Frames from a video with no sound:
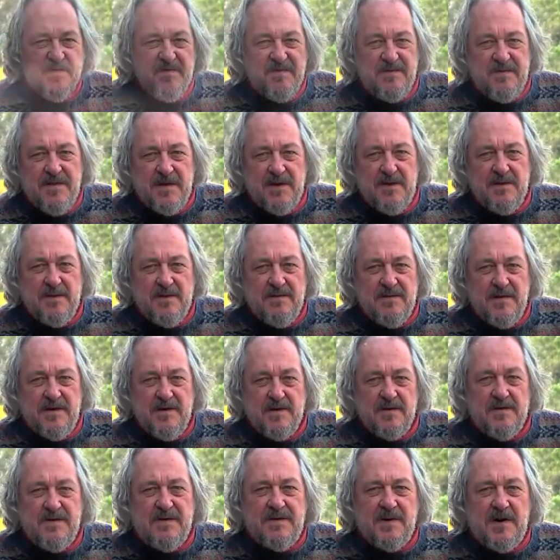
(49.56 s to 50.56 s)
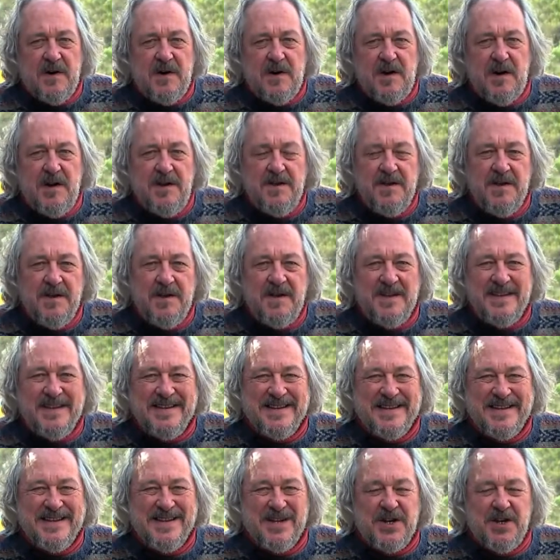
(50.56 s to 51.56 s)
very, very fine,
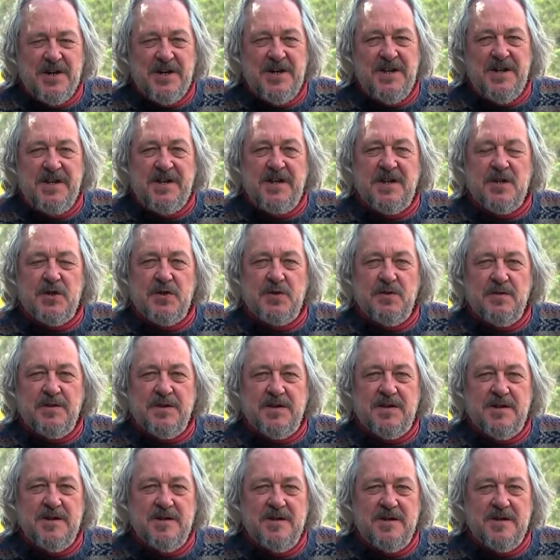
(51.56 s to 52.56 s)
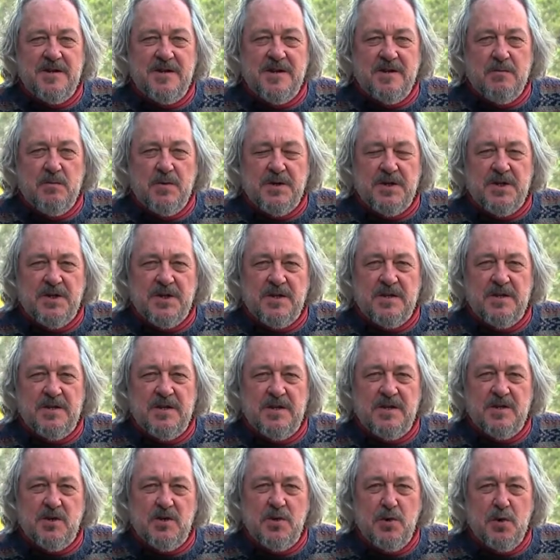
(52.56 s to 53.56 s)
tight natural acidity, which
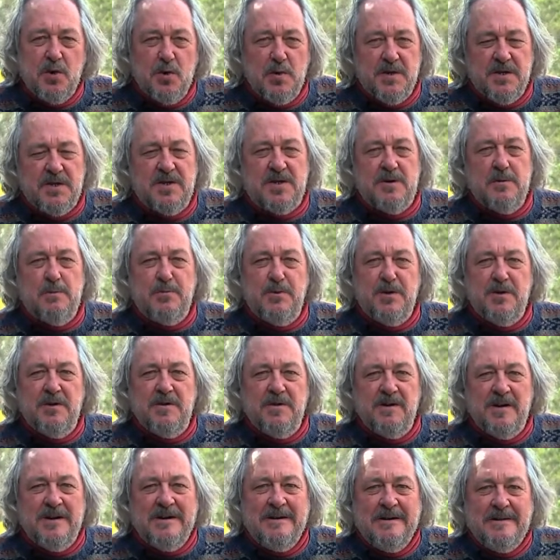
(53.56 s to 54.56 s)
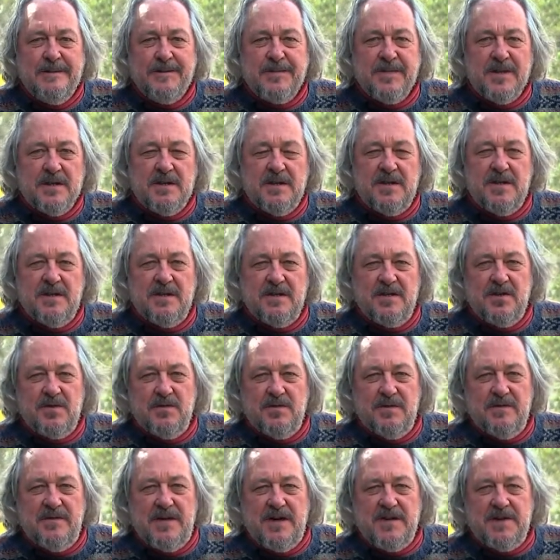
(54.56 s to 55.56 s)
is always superior to the
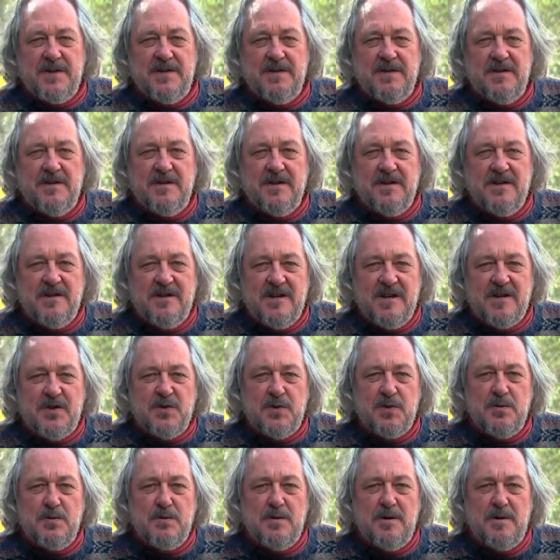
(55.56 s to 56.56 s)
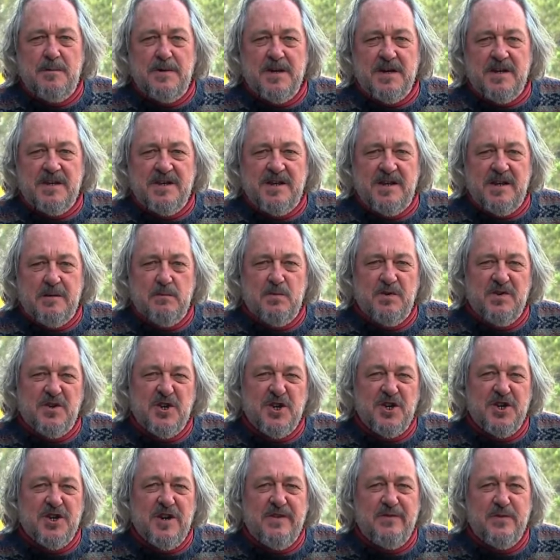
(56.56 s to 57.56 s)
sort of acid that industrial winemakers add with a
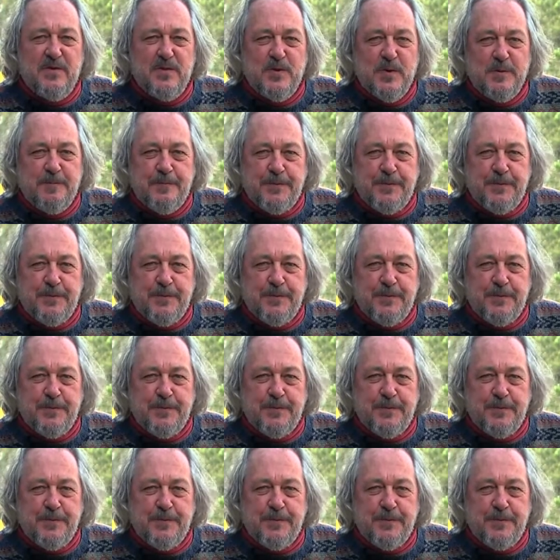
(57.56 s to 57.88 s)
shovel.